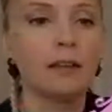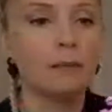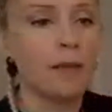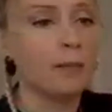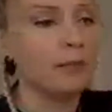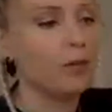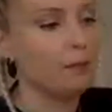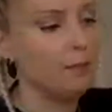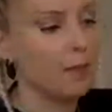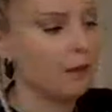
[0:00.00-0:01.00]
Maybe we
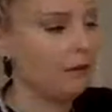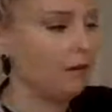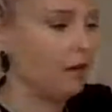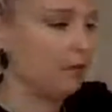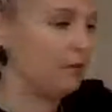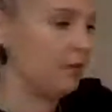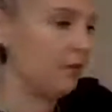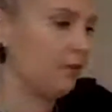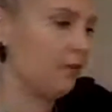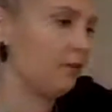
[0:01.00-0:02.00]
can make her arms here
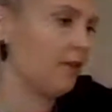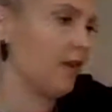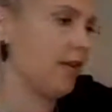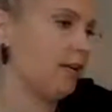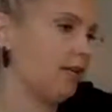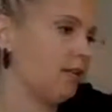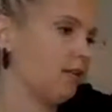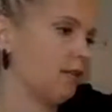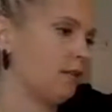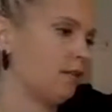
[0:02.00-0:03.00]
on the side
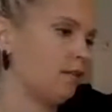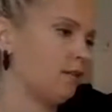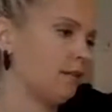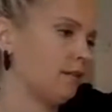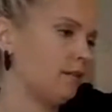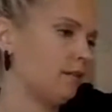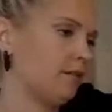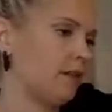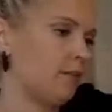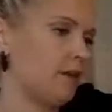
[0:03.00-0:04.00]

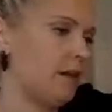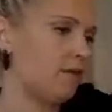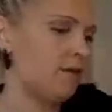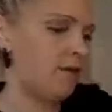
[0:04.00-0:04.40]
somehow.